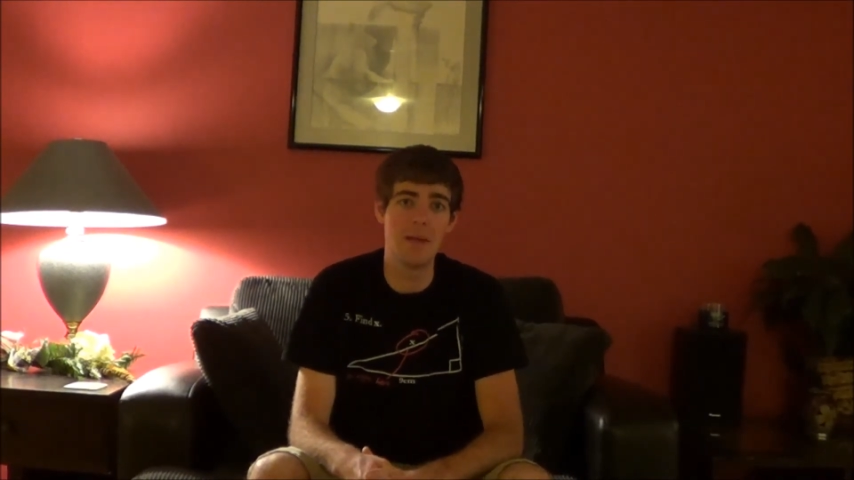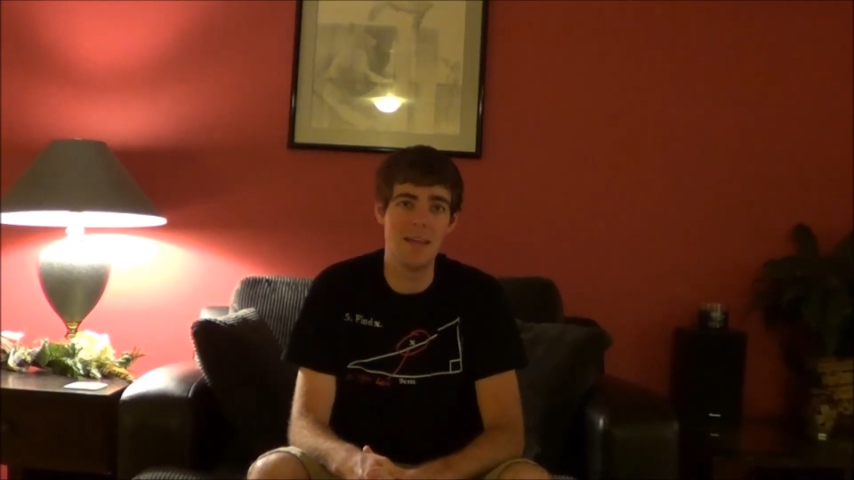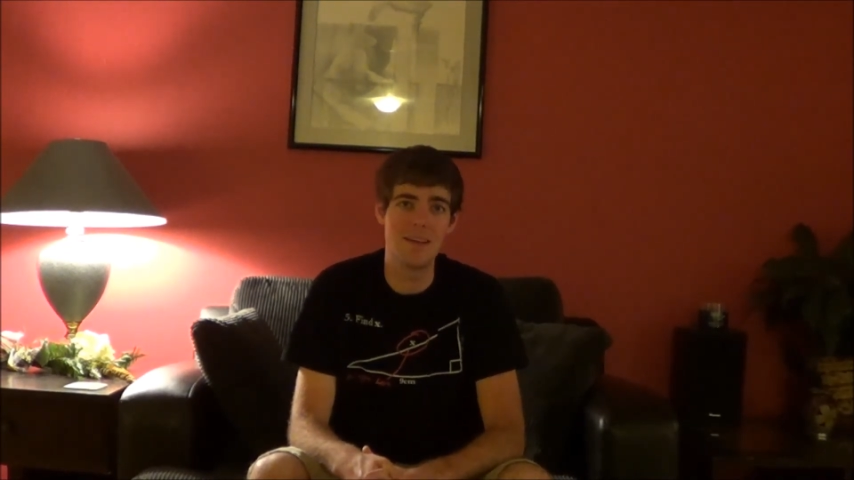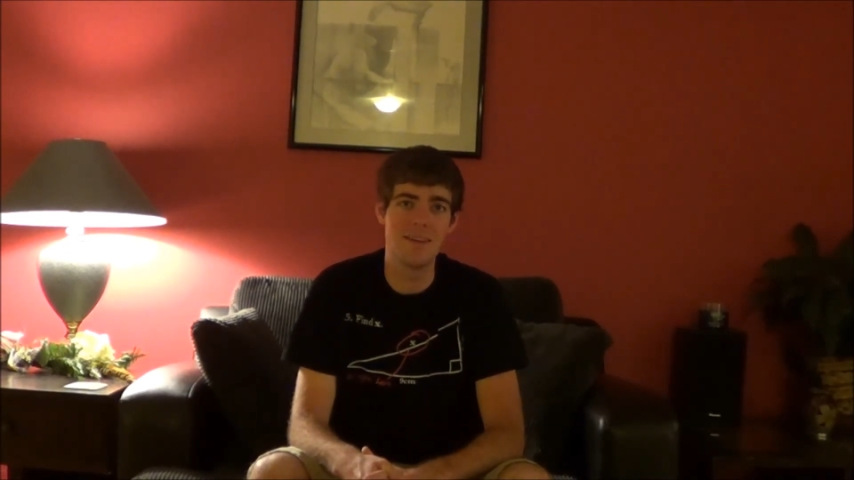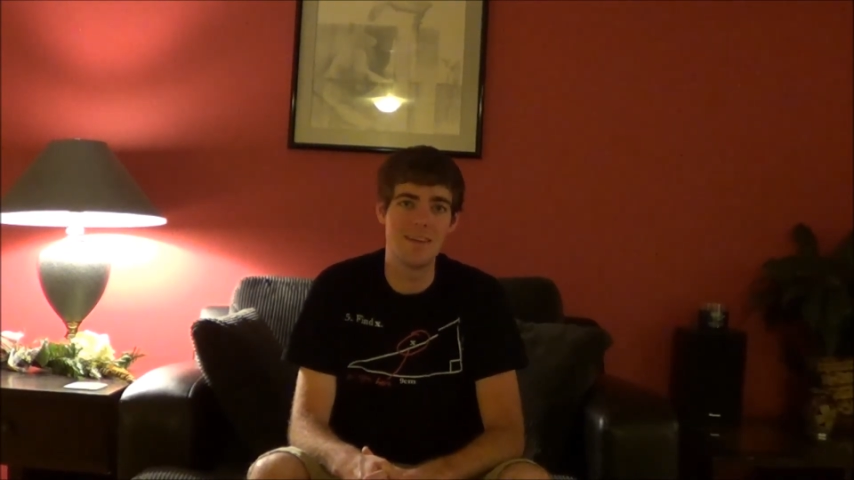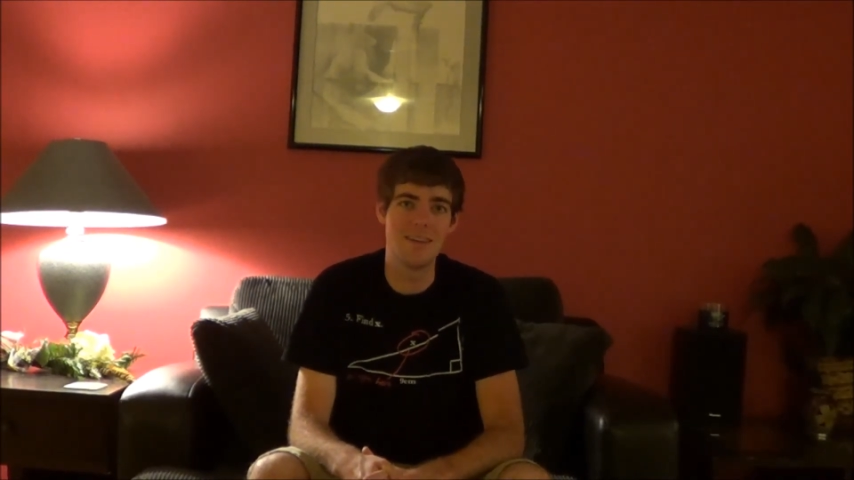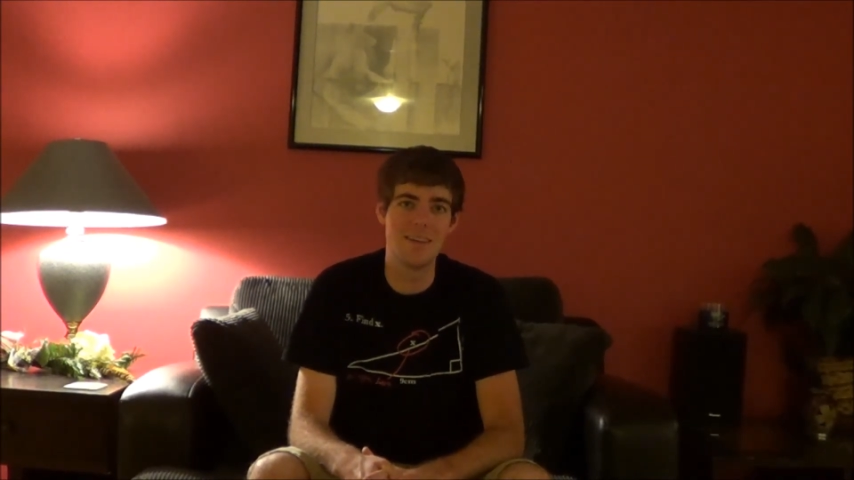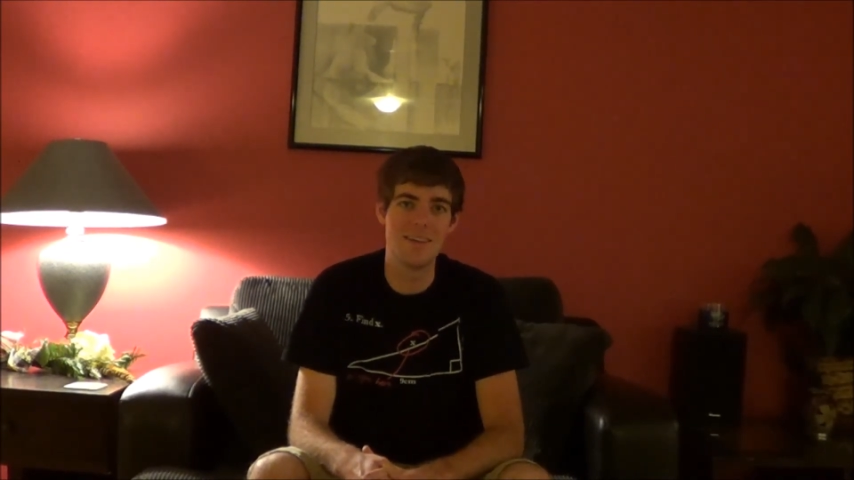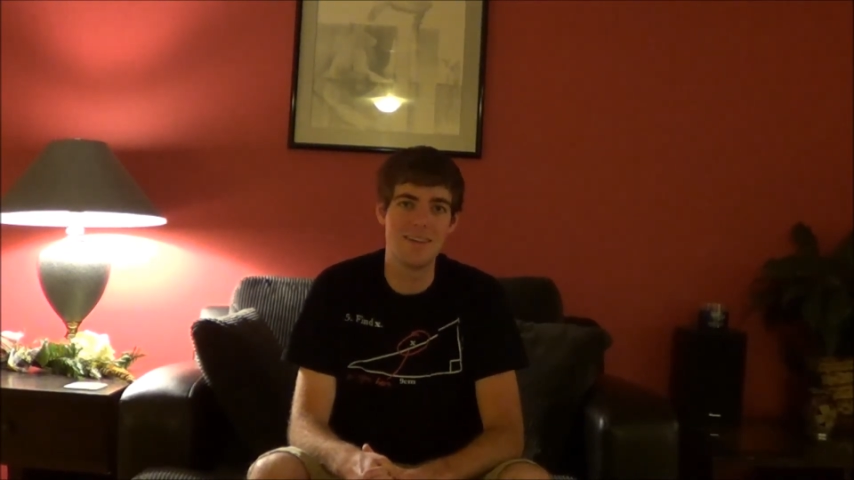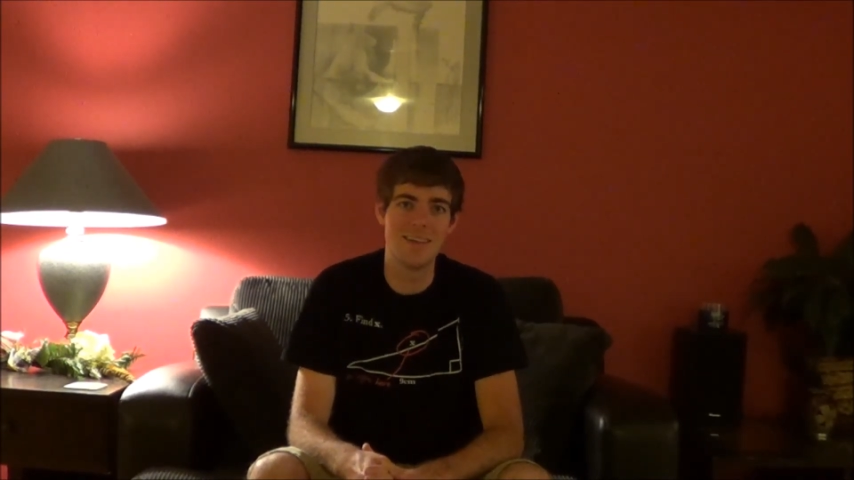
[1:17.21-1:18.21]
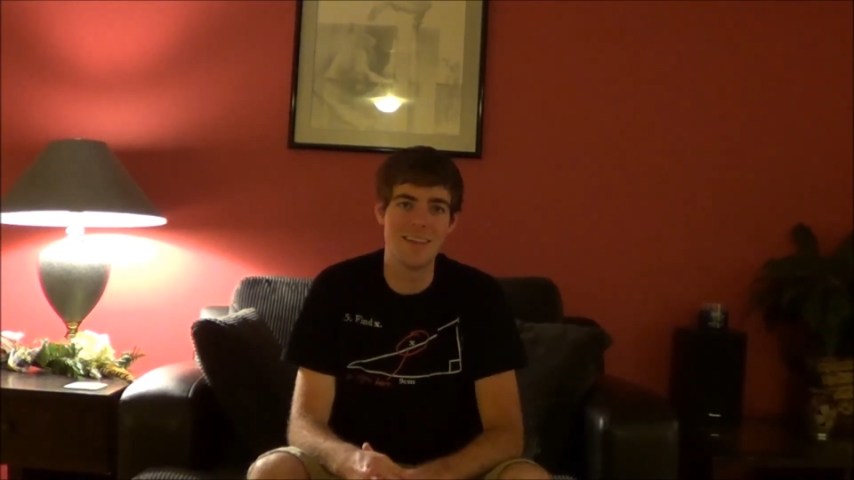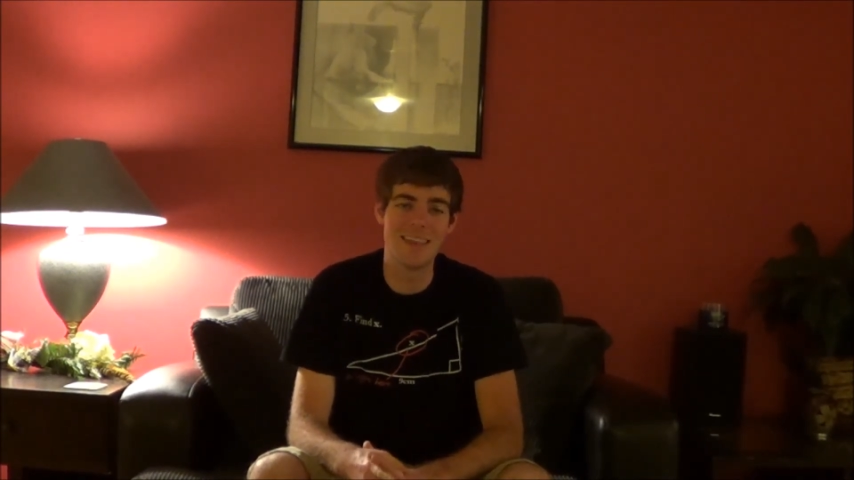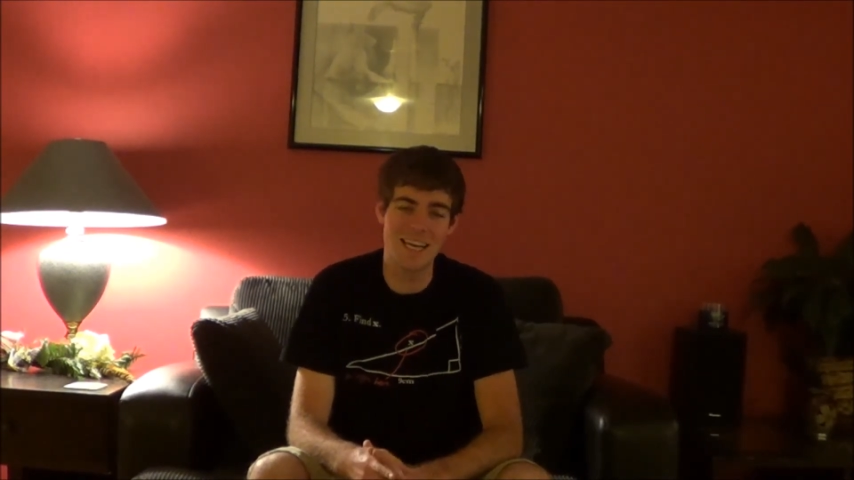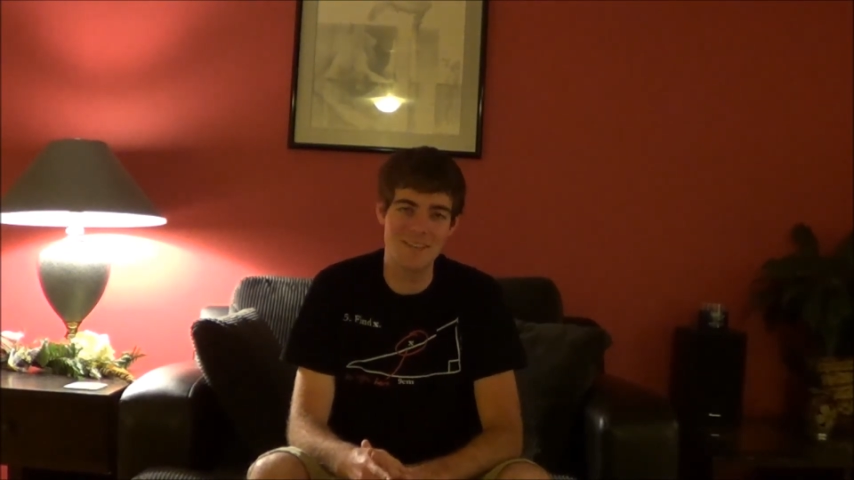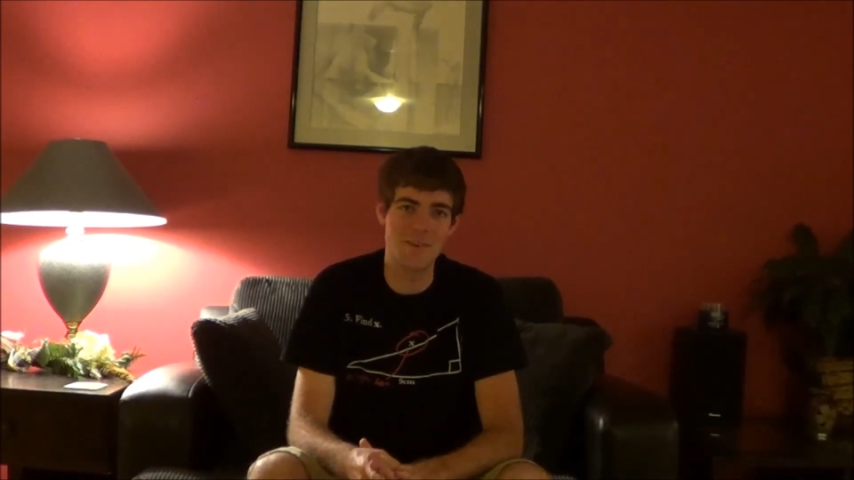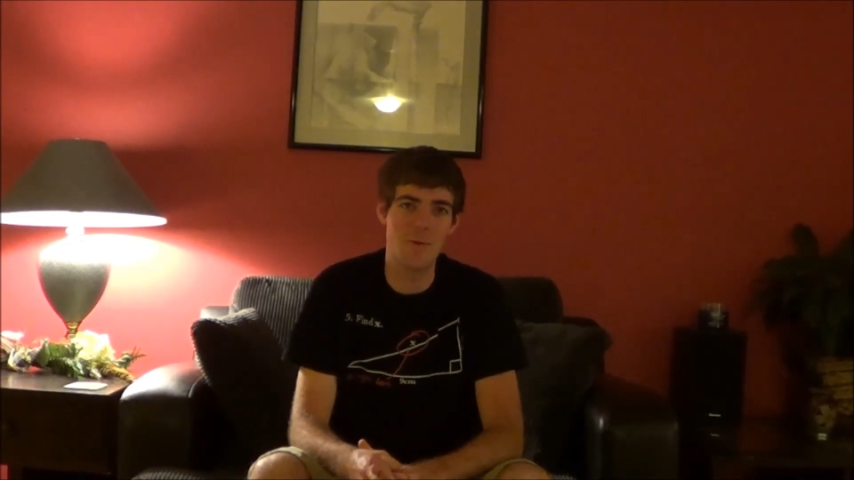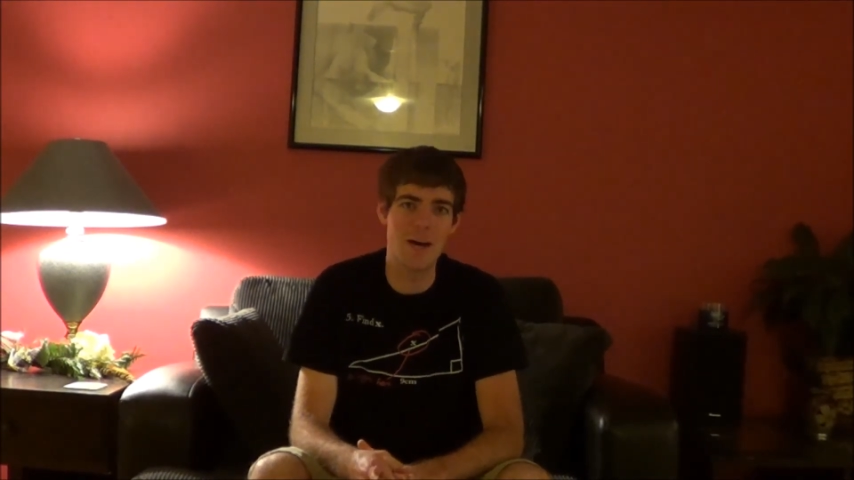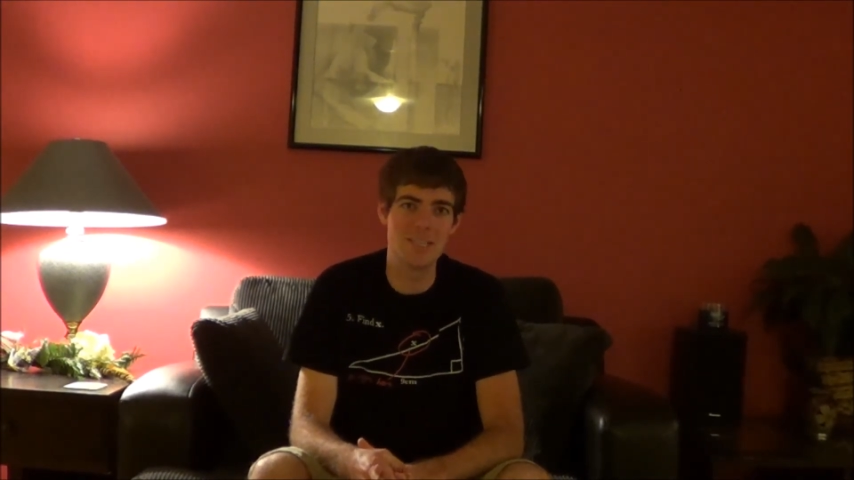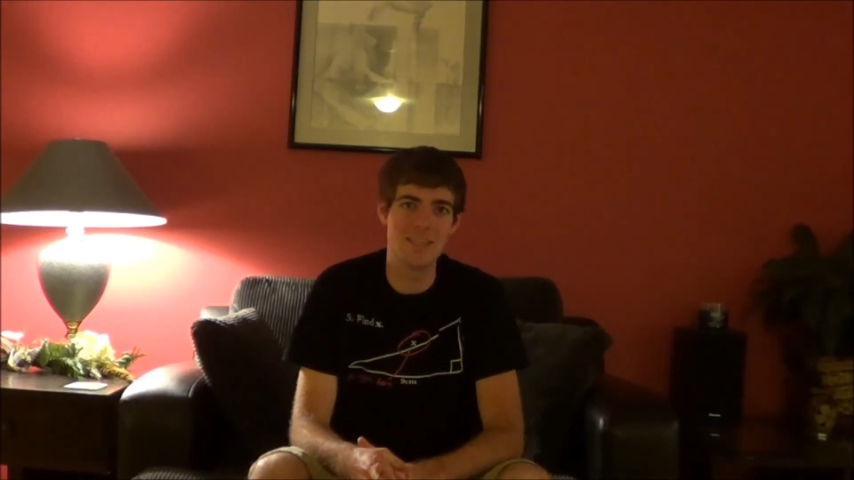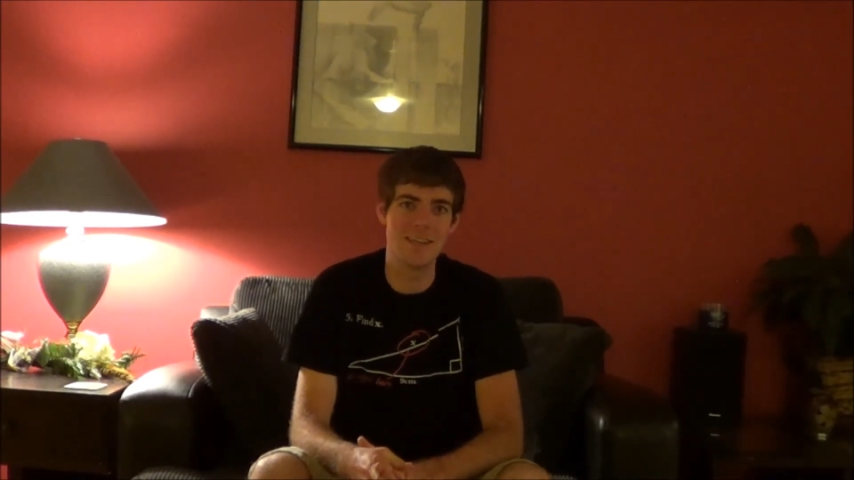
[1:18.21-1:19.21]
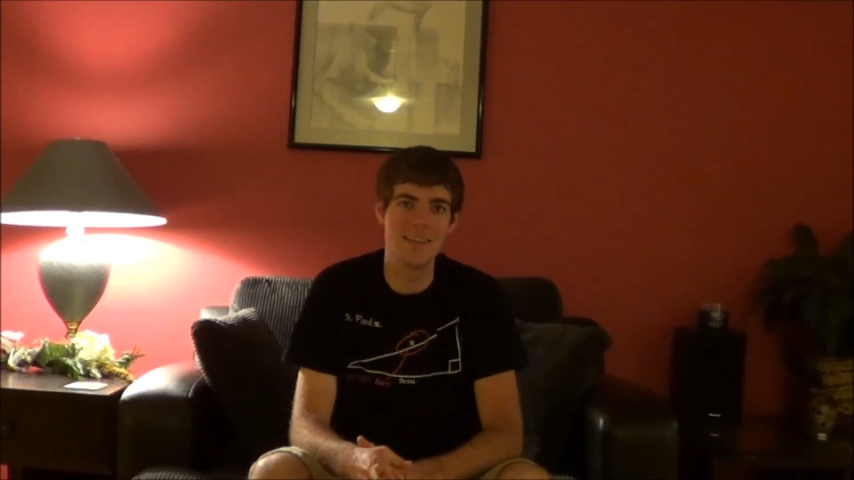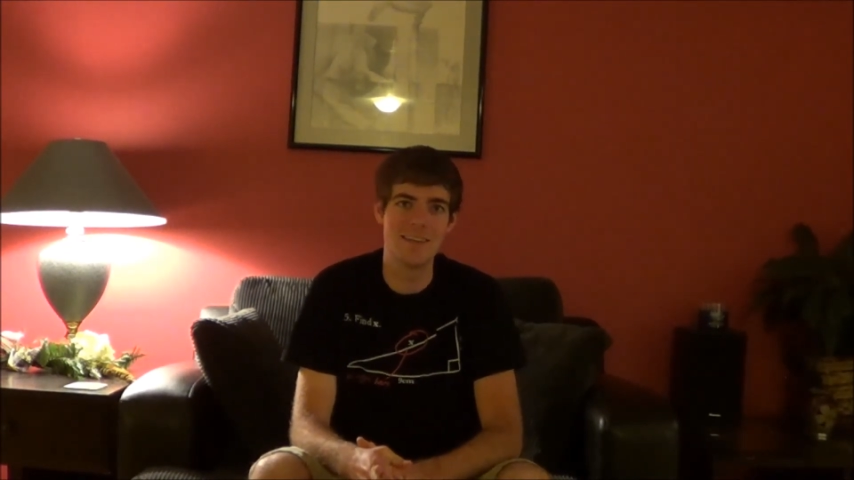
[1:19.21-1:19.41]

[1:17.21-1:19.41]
be. Thanks for watching.